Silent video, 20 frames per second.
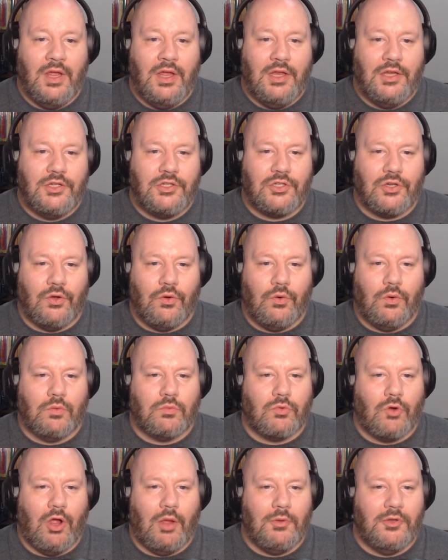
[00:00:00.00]
So
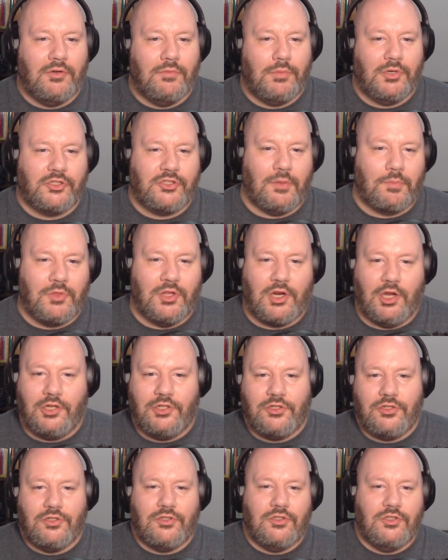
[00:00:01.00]
Robin picks up the
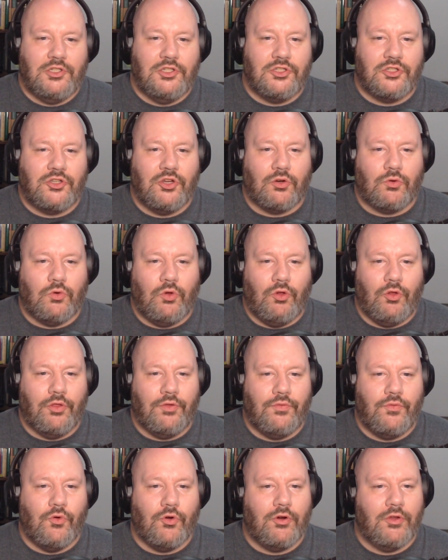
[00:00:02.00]
dice and is going to roll the
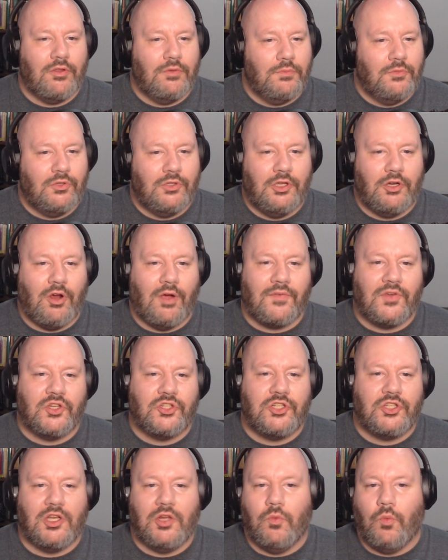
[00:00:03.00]
4 of them, and
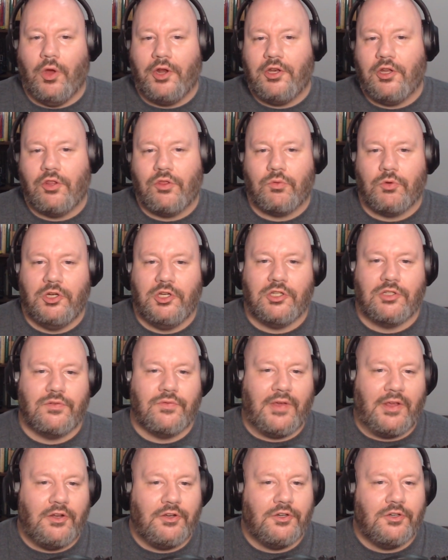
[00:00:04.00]
obviously 1 to 3 is
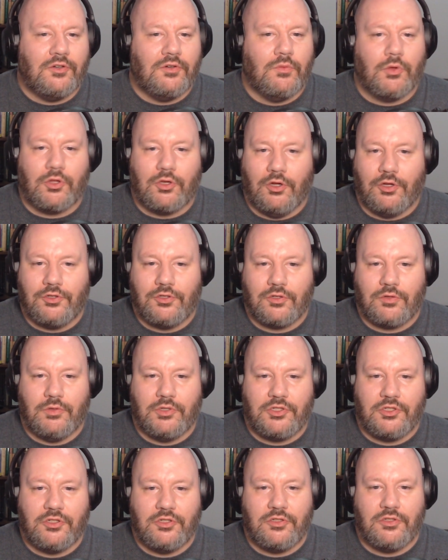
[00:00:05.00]
failure with
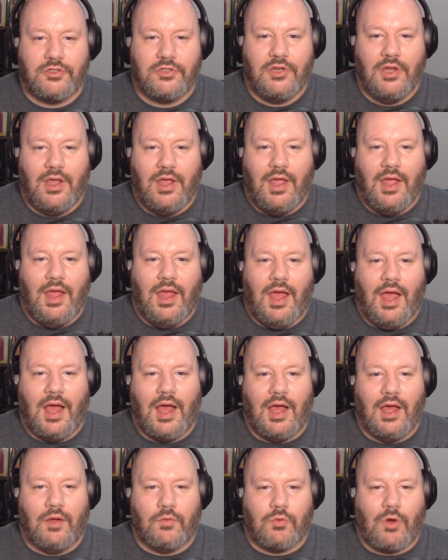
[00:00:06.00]
consequences.
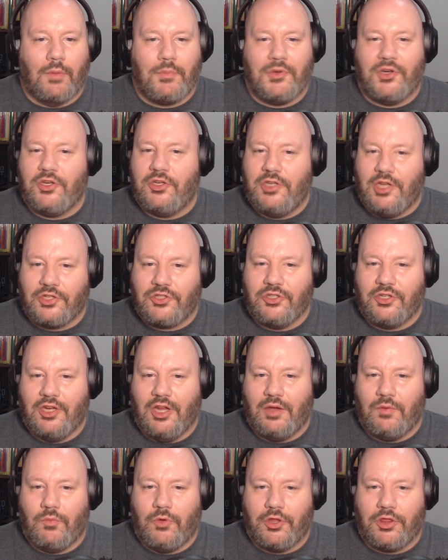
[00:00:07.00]
Robin doesn't
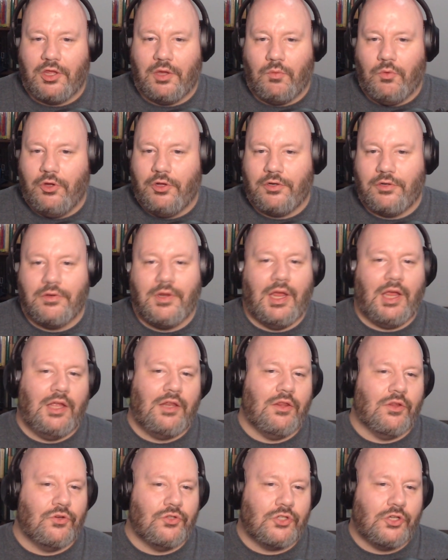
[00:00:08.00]
get what they want,
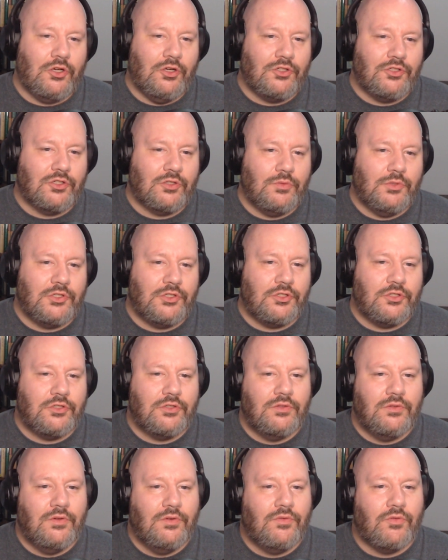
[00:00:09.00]
and there's a
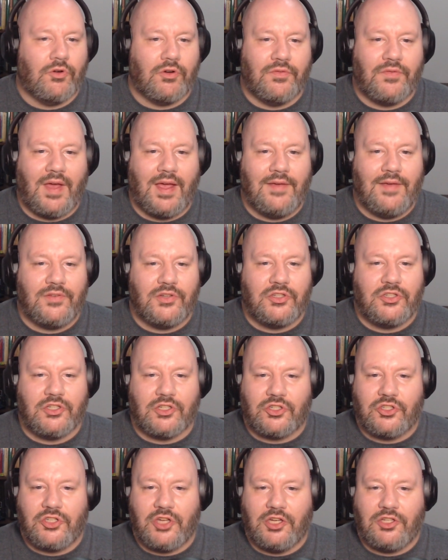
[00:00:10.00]
consequence. 4 to 5 is
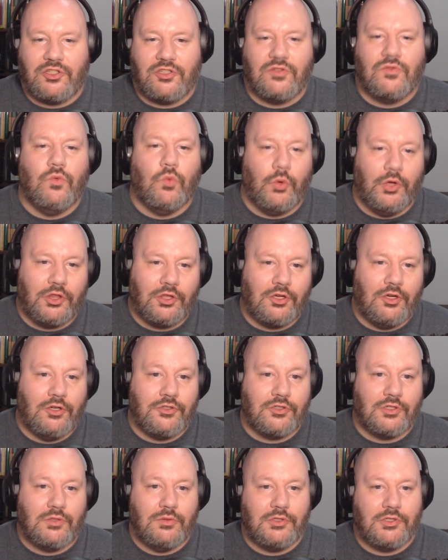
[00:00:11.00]
success with
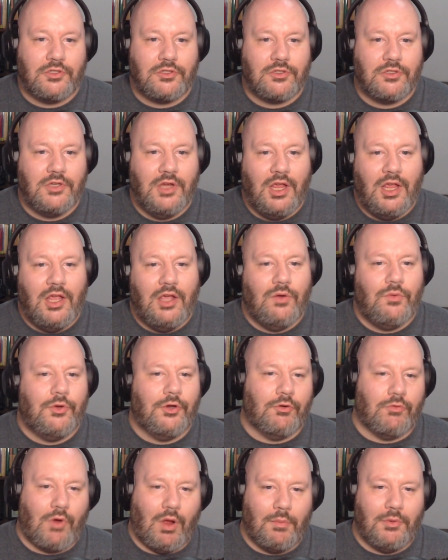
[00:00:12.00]
consequence,
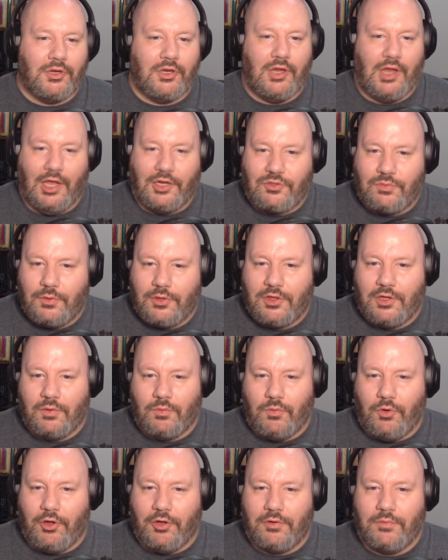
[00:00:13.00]
where Robin gets what they
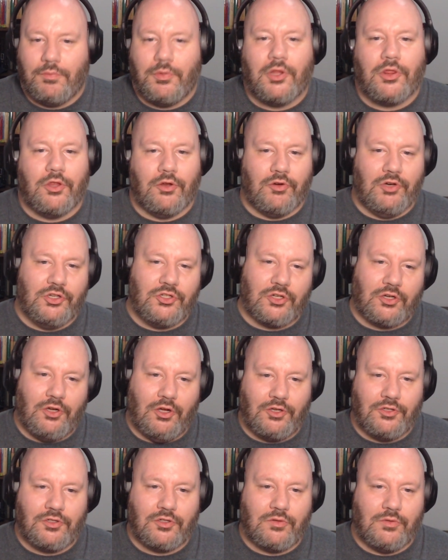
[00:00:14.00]
want, but there is a
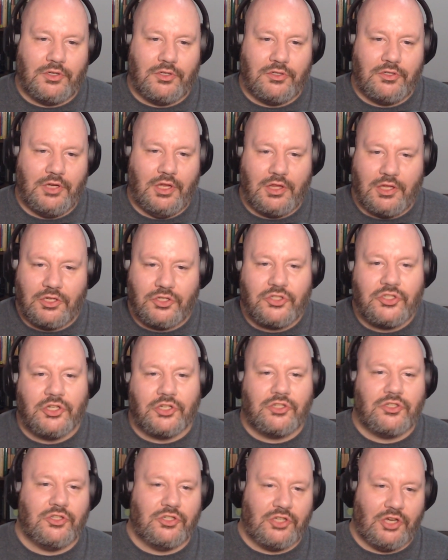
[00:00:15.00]
consequence. And then
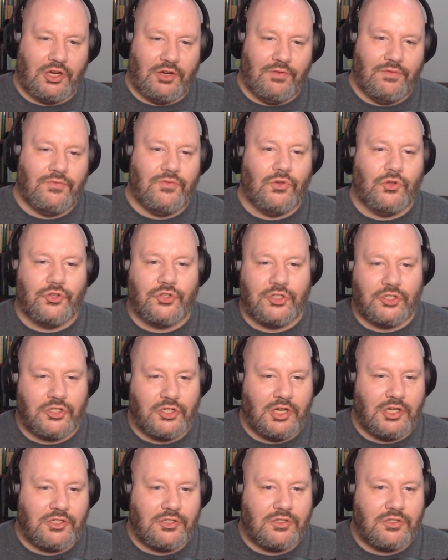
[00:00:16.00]
6 is a full
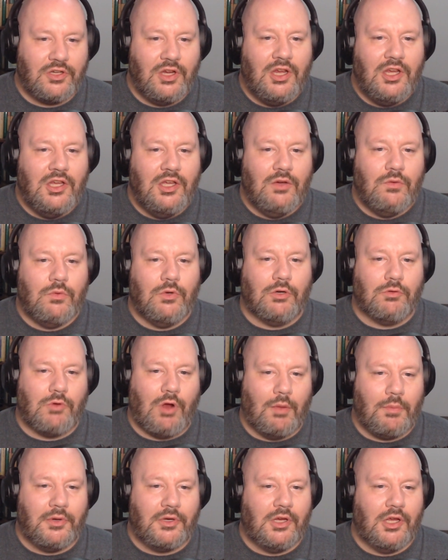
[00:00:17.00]
success, where
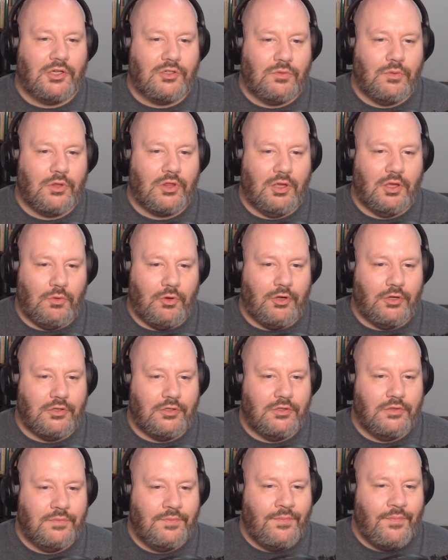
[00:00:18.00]
Robin gets what they
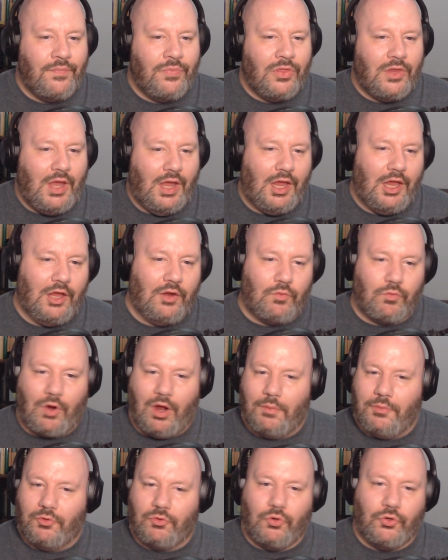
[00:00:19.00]
want. And
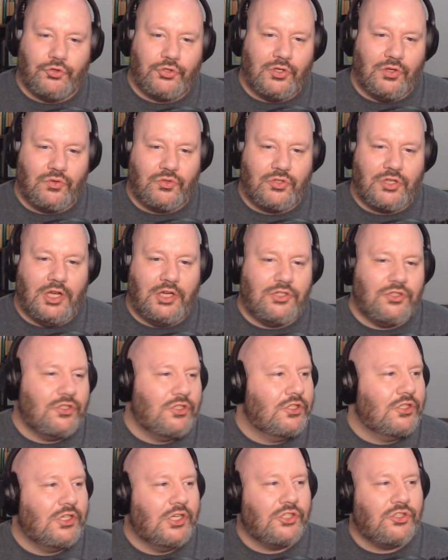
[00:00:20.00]
Robin rolls those
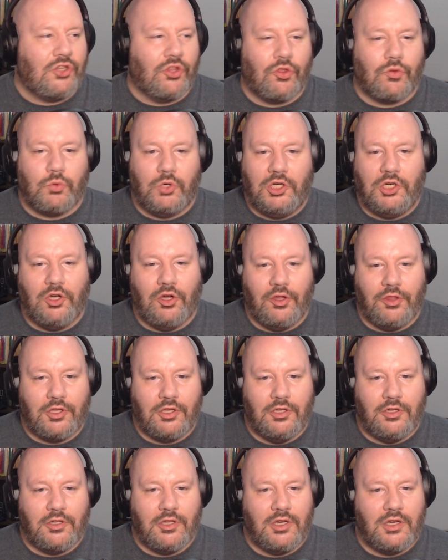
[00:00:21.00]
dice, gets a 3 on the
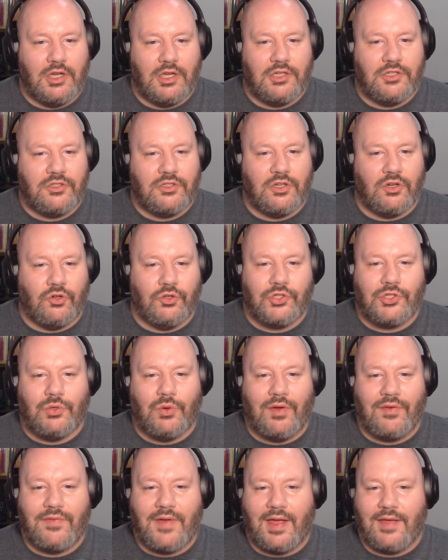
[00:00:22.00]
gilded dice, and also
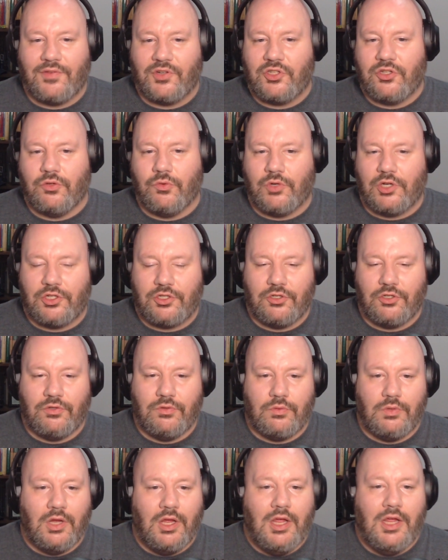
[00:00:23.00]
a 5, a 2, and a
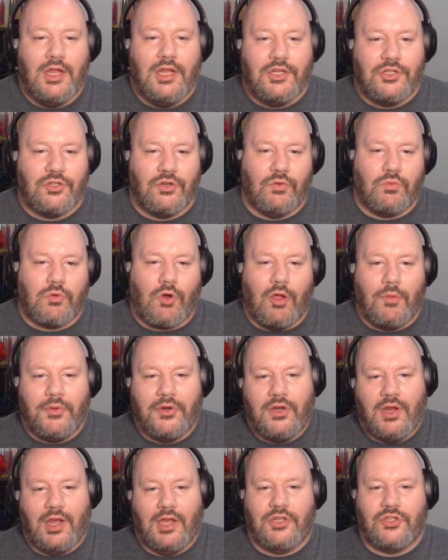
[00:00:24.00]
2. So Robin
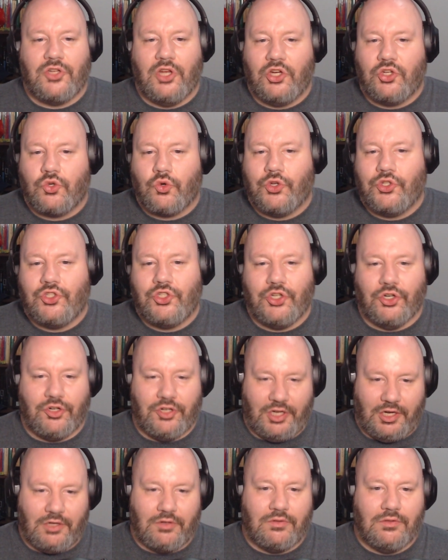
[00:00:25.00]
has a choice here
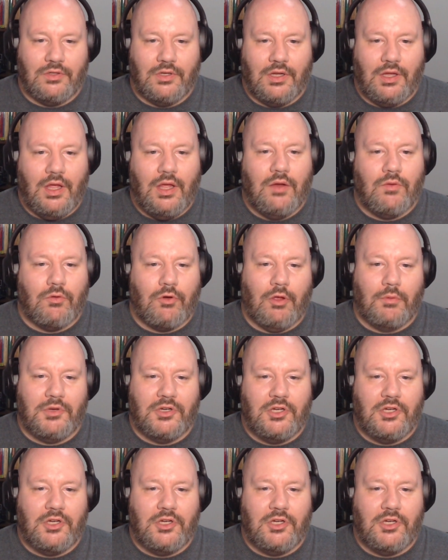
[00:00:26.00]
now. Robin